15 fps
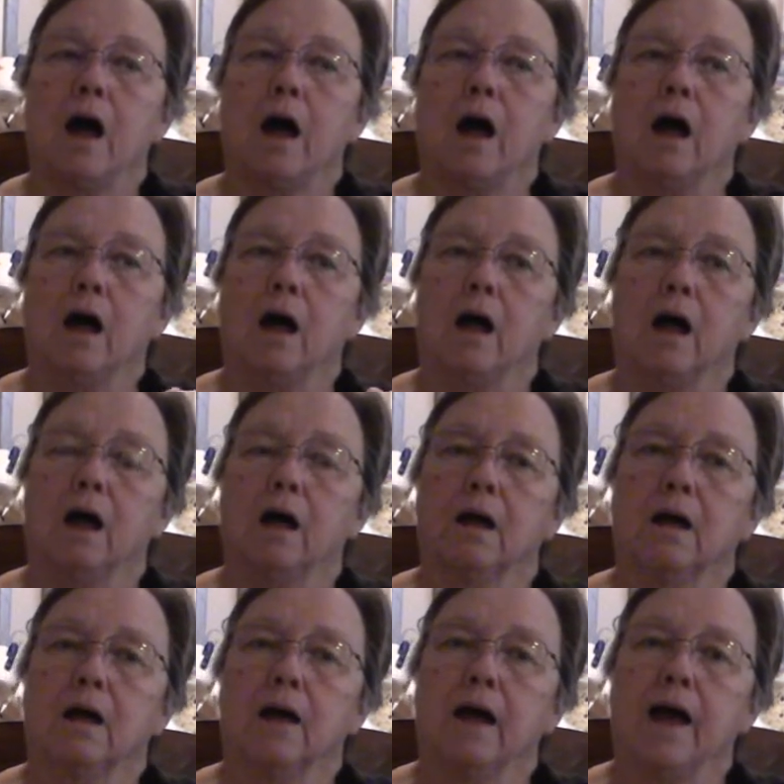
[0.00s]

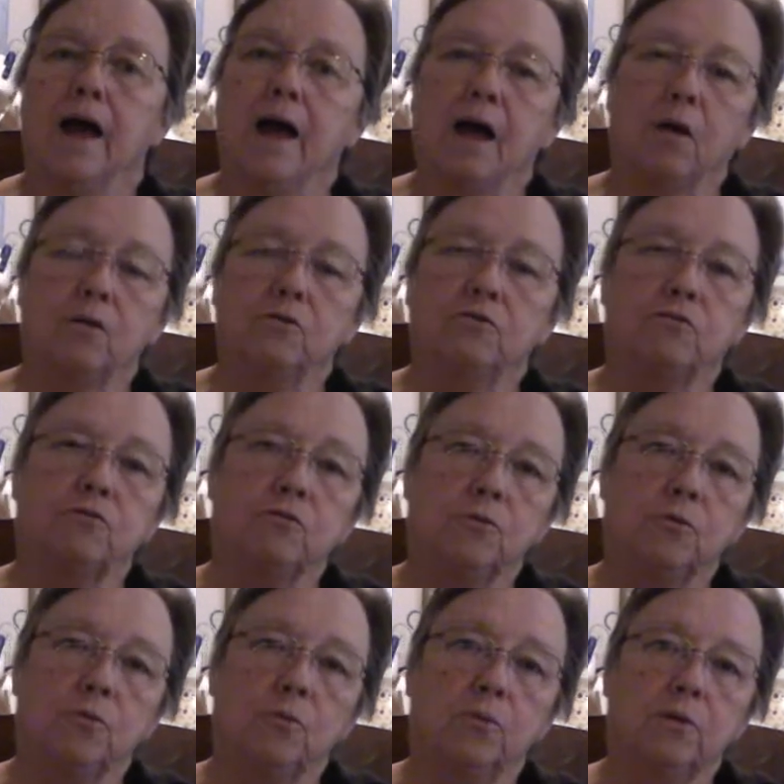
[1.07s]
how
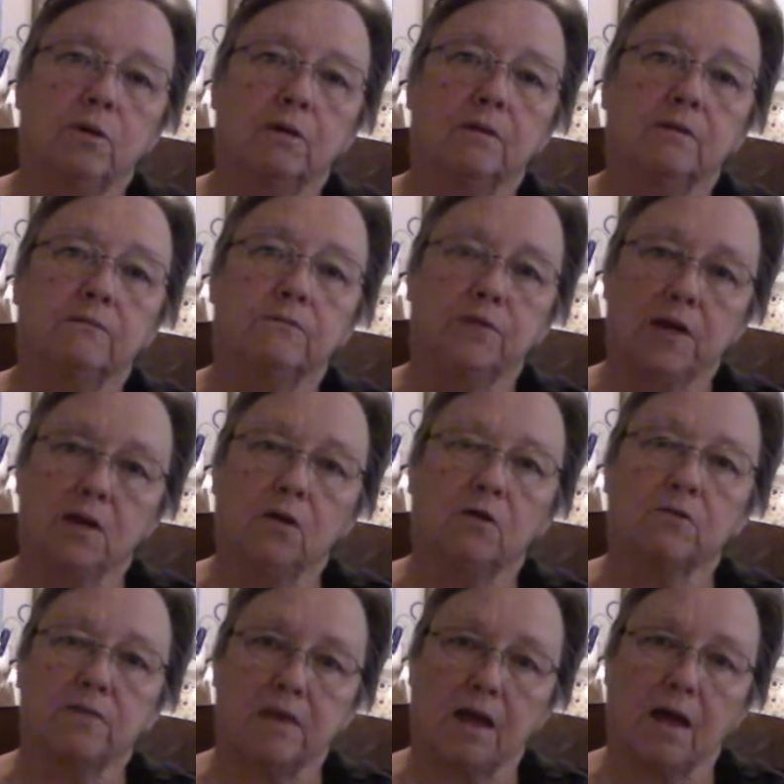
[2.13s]
to feed
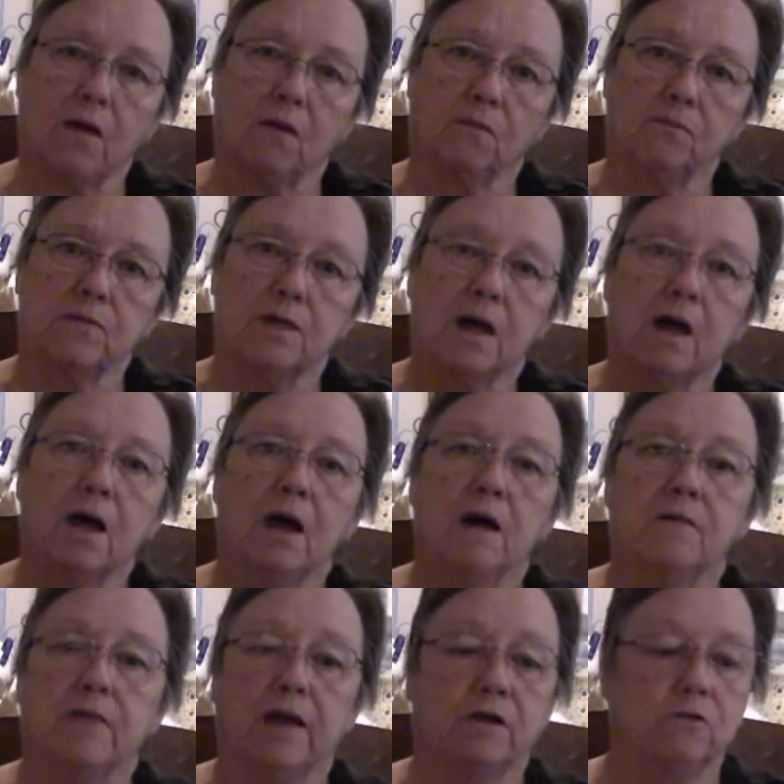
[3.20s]
ourselves
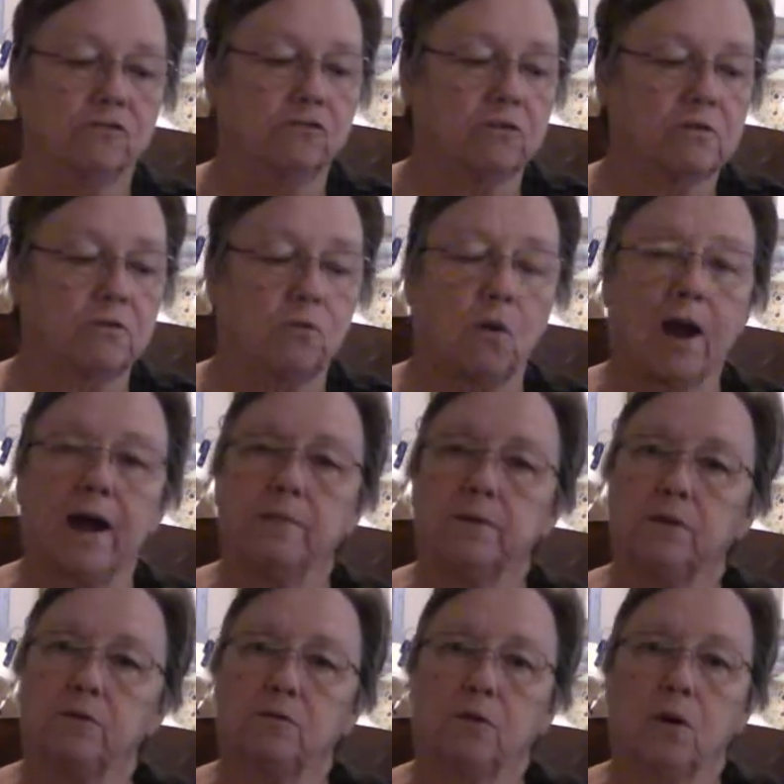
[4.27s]
that are just grab
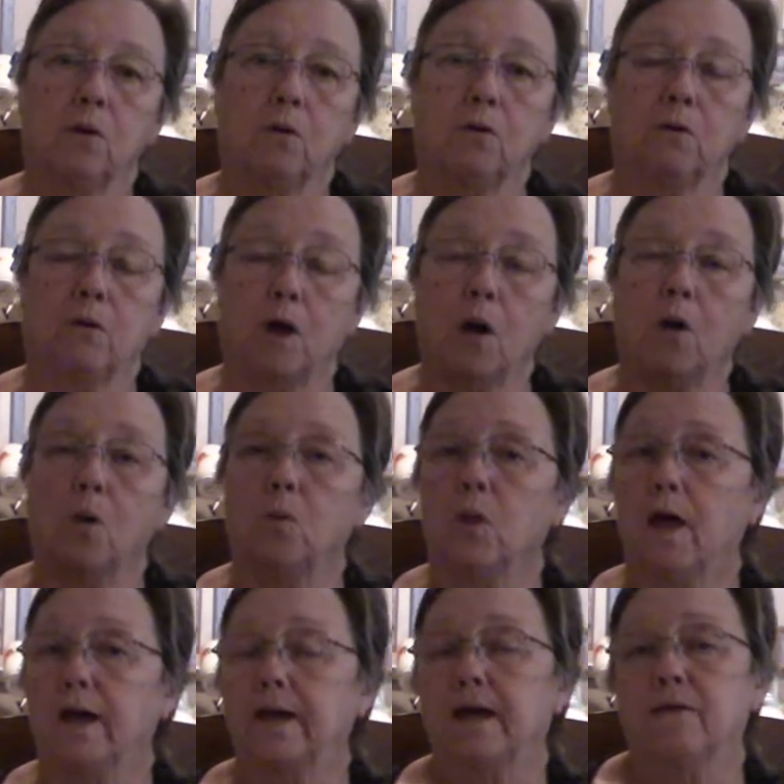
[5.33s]
and go
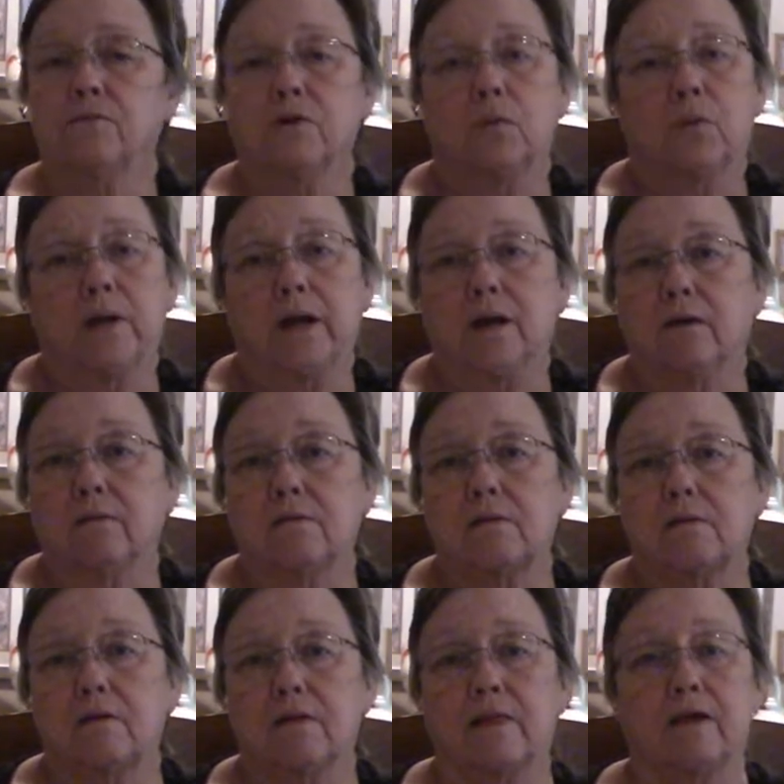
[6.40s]
like everyone
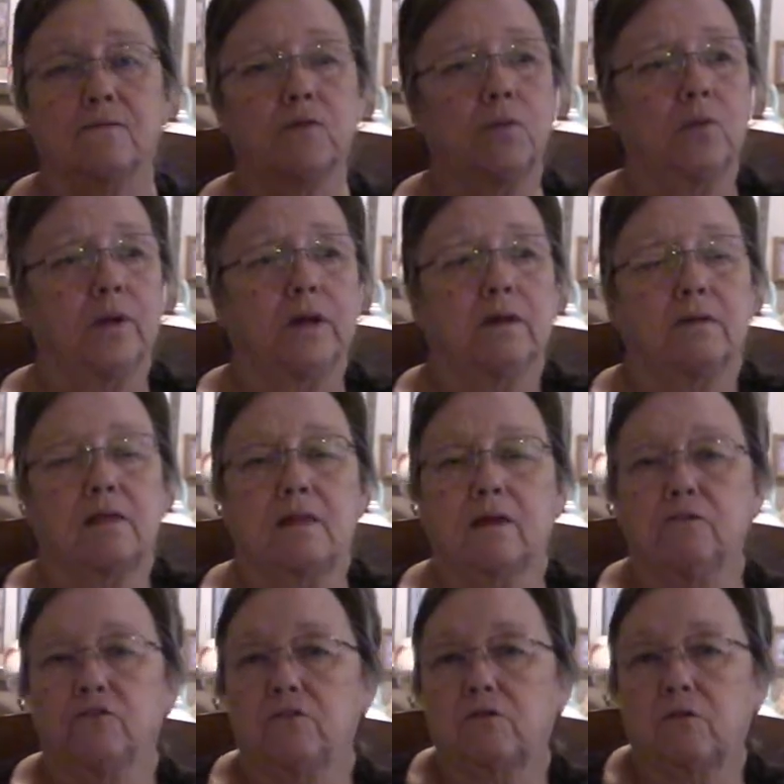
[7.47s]
else. Because everyone else,
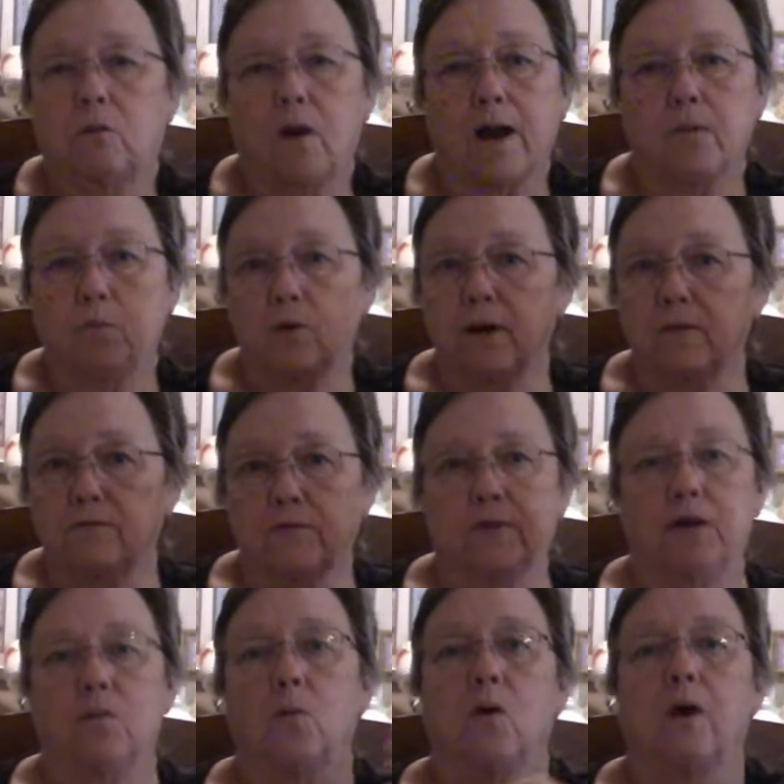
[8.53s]
they just grab whatever
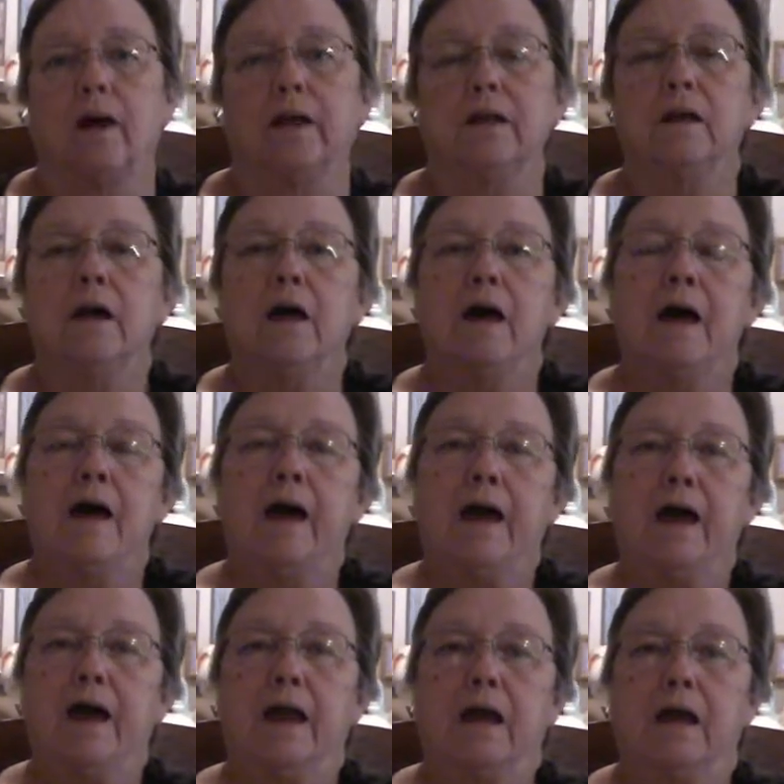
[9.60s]
they want
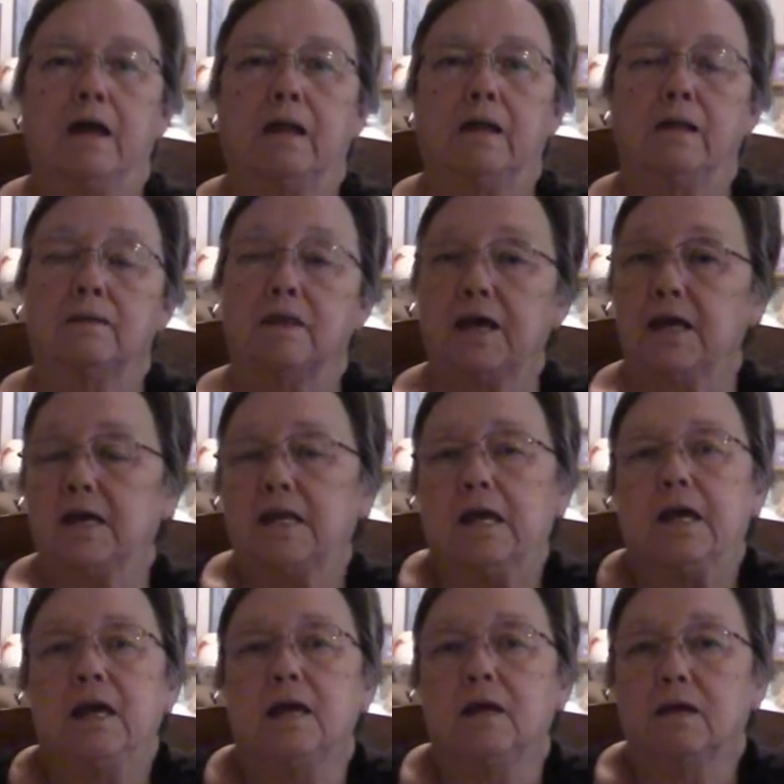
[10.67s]
and they can
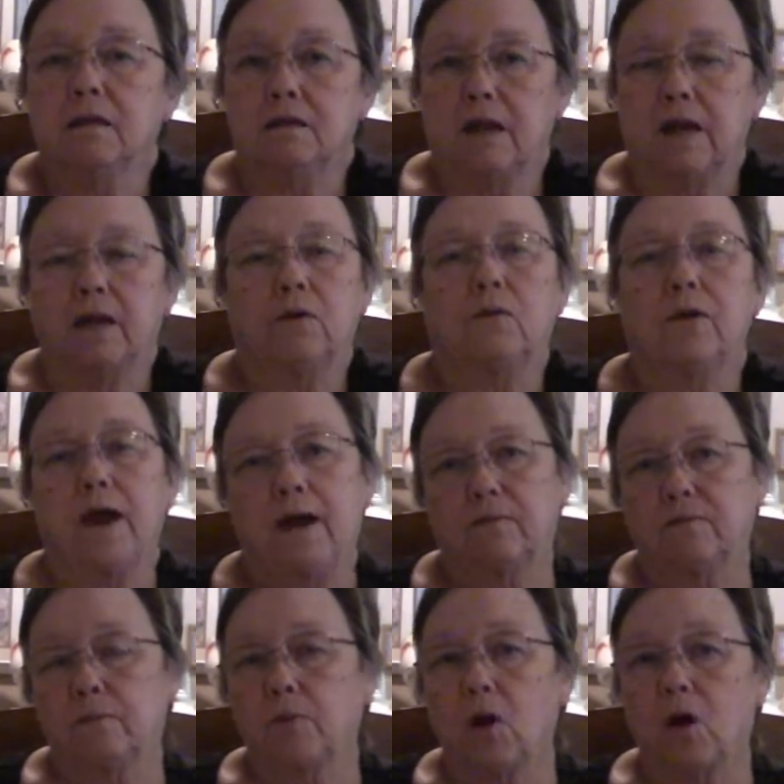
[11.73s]
eat it and they don't
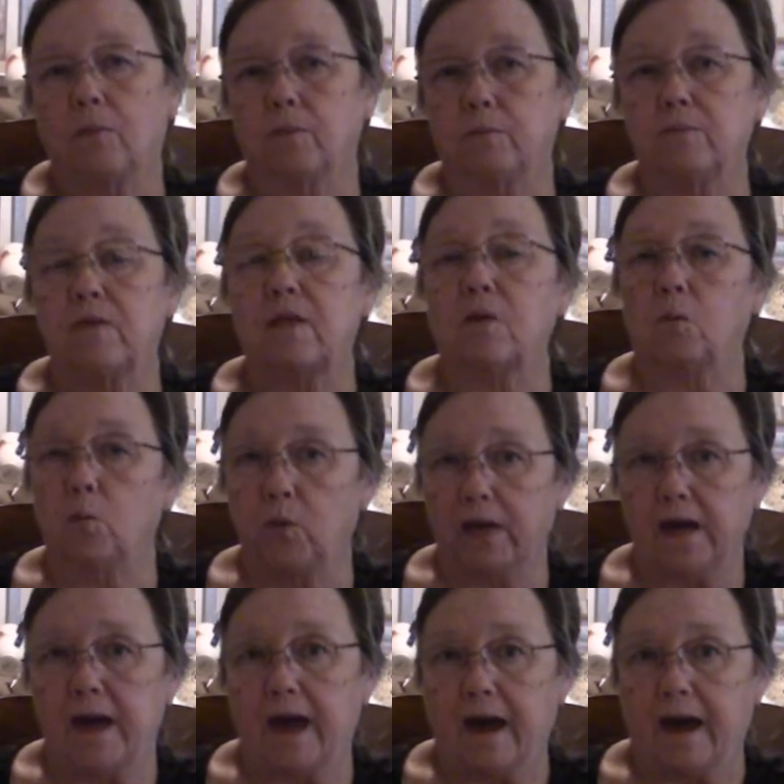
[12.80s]
have the problems that
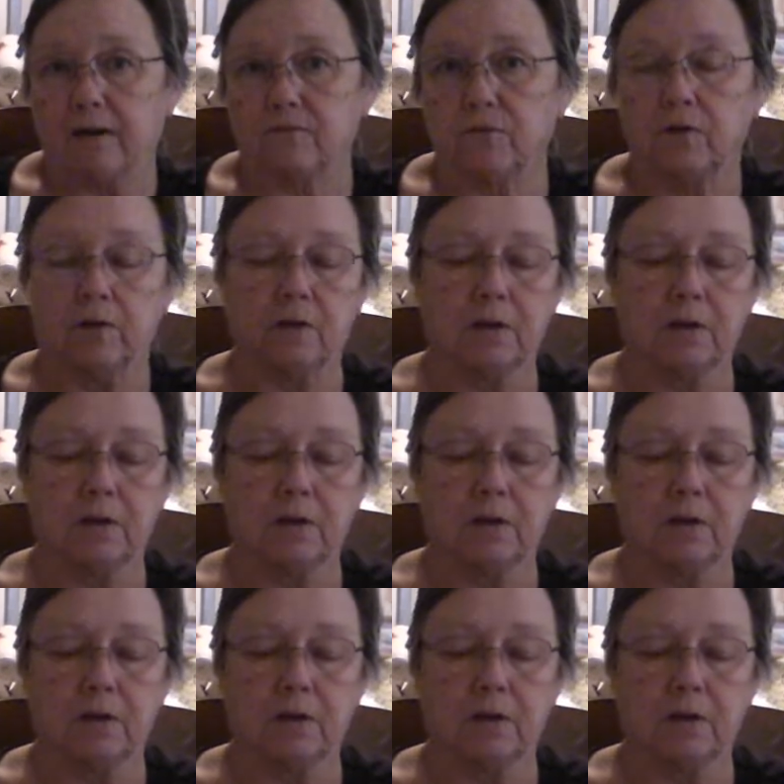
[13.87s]
we have.